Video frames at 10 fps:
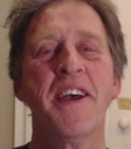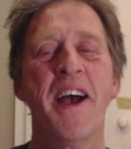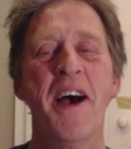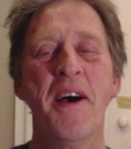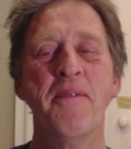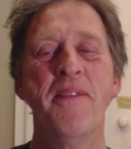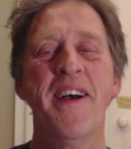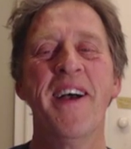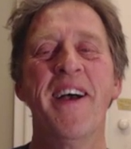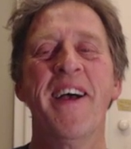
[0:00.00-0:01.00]

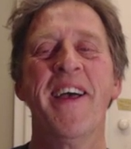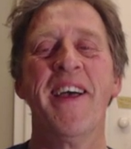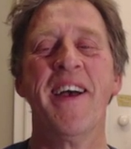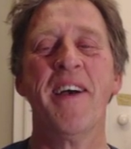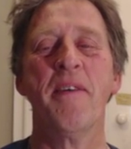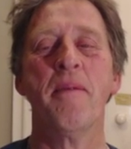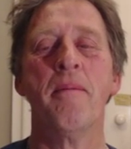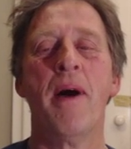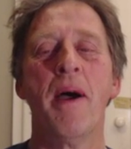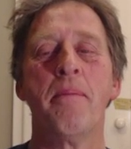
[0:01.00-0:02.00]

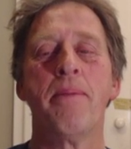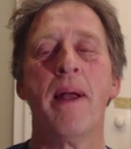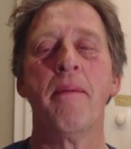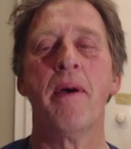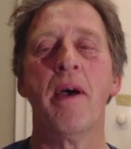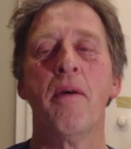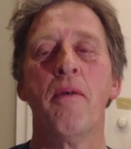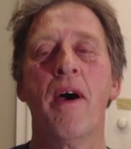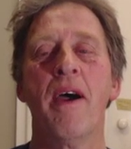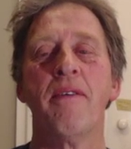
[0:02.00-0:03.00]
My plumber
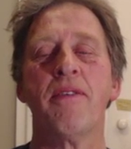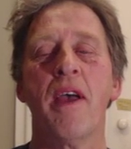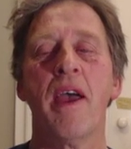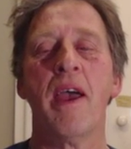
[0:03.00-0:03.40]
arrived